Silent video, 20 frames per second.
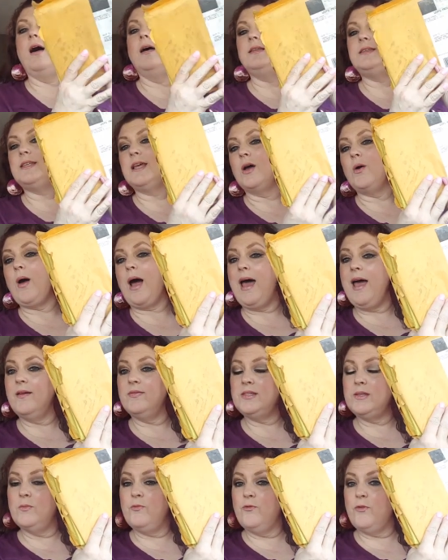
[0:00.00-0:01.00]
Also, I
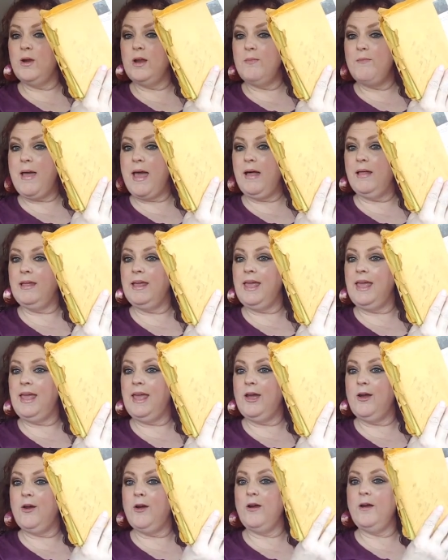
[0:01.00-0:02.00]
have some friend mail
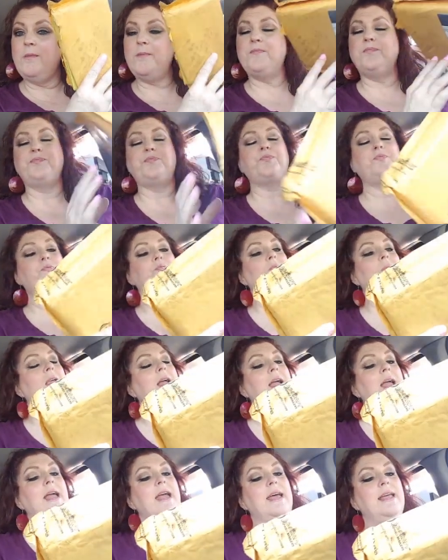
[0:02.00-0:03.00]
here.
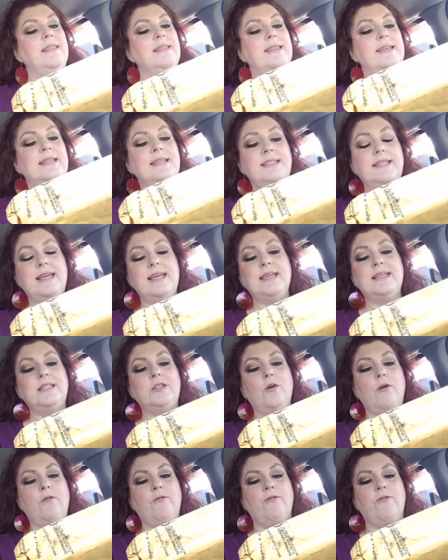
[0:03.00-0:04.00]
This
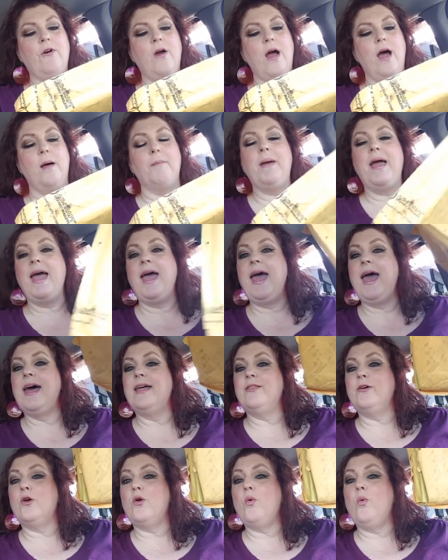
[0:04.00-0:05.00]
is from
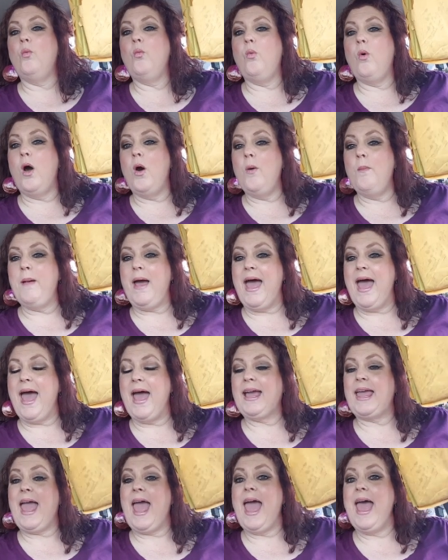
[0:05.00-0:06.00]
Heather
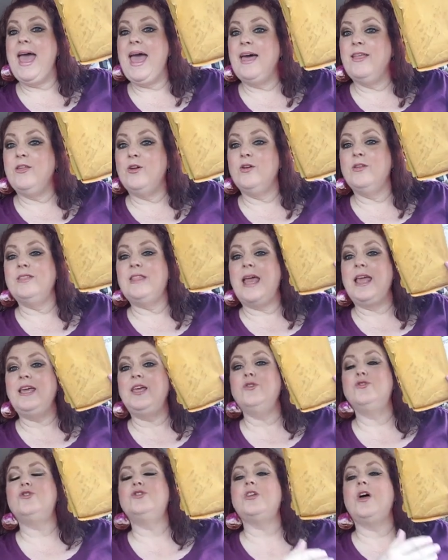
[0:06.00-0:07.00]
Womack. Heather,
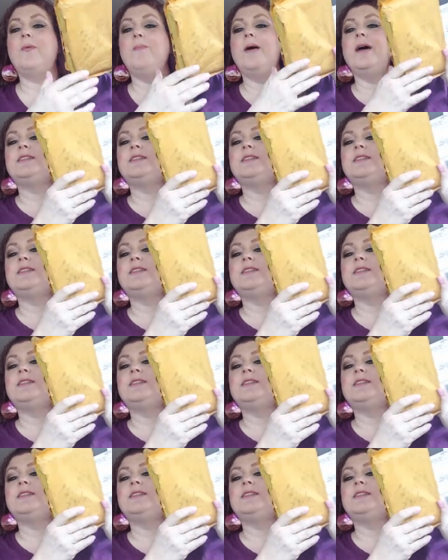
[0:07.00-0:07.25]
thank you so